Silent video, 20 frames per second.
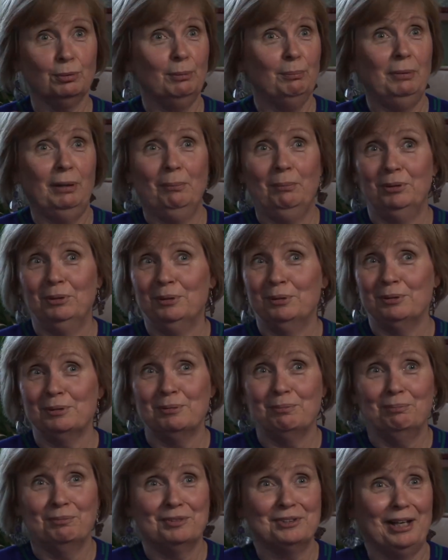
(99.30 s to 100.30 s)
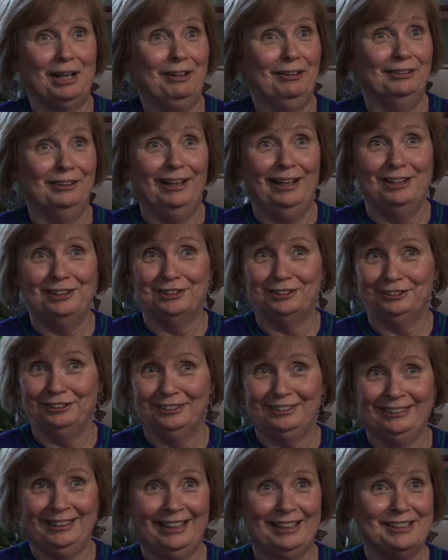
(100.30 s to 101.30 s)
remember those psychological
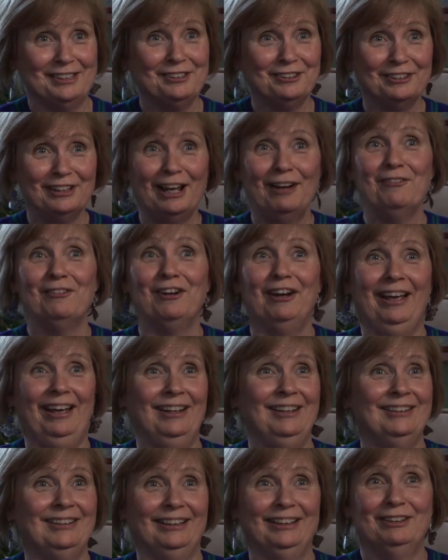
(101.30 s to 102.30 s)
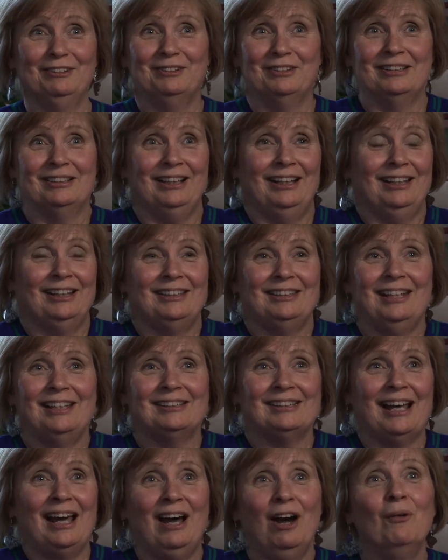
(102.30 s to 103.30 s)
tests. They're never ending. There was like, it
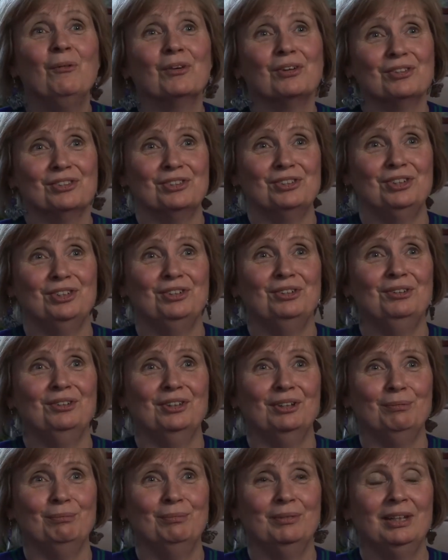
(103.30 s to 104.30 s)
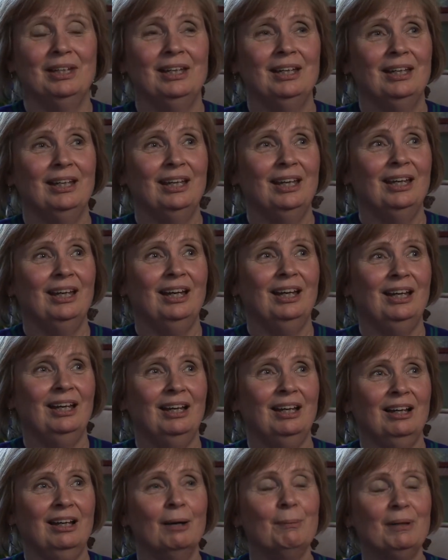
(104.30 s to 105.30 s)
takes hours to do them,
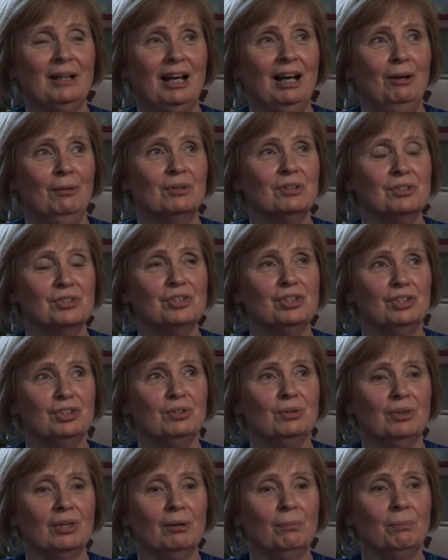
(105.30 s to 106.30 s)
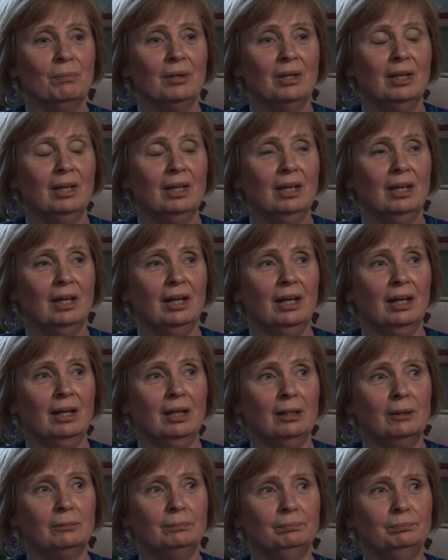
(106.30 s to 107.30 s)
uh, a couple hours to do them
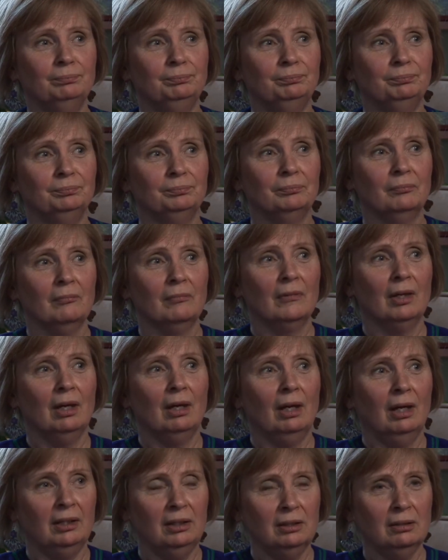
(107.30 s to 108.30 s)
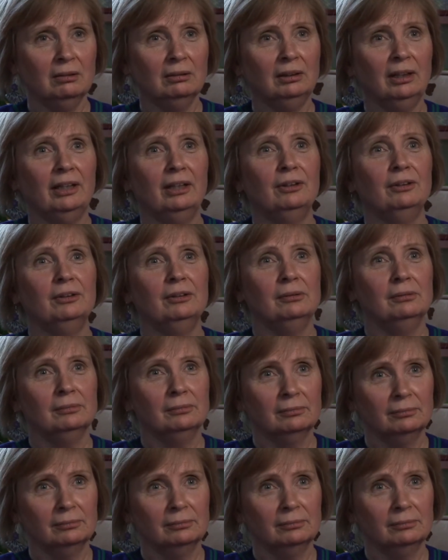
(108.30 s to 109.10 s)
um, a year later.